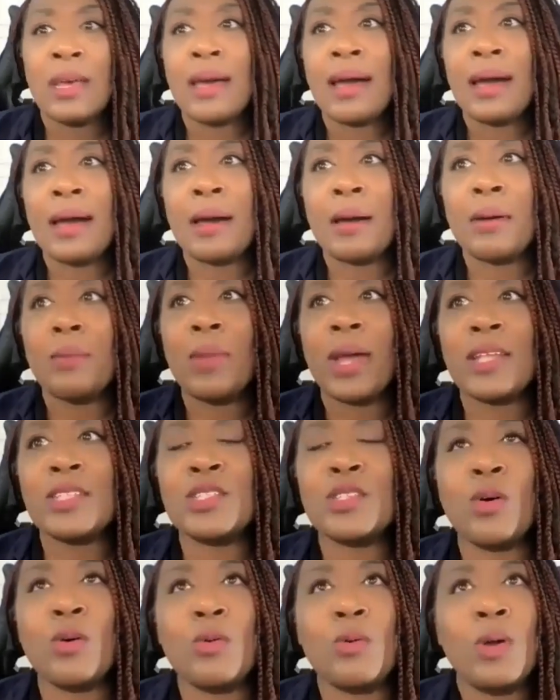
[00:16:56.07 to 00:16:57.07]
And
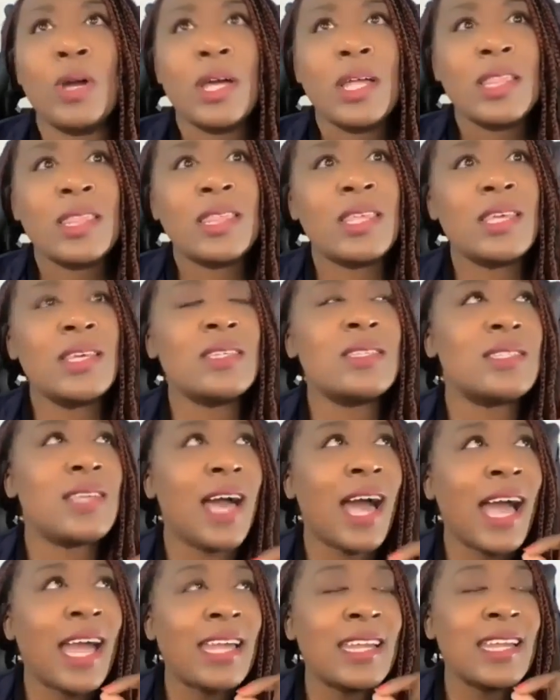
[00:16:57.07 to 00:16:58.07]
so this
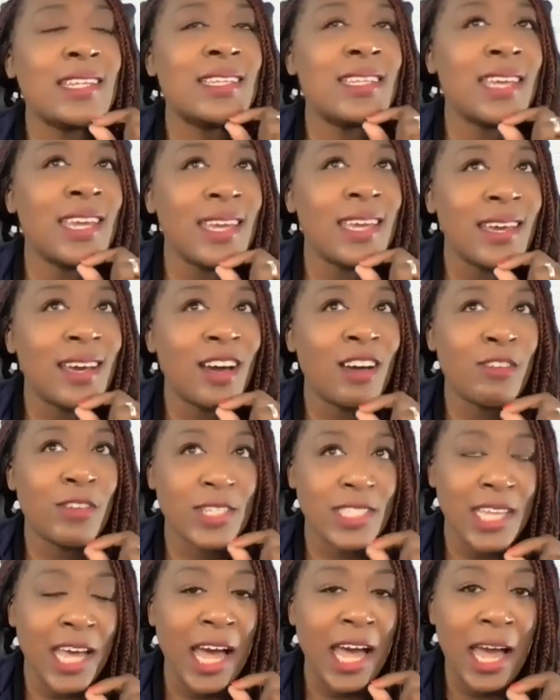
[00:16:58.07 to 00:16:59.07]
idea of a
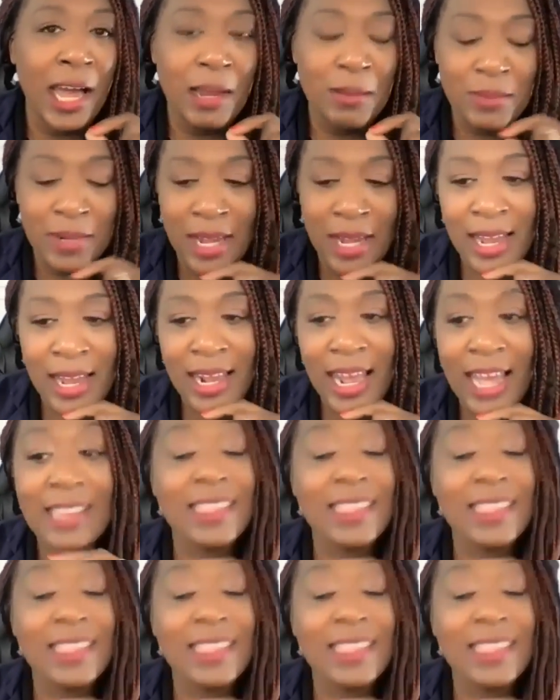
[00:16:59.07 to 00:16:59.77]
timeline, I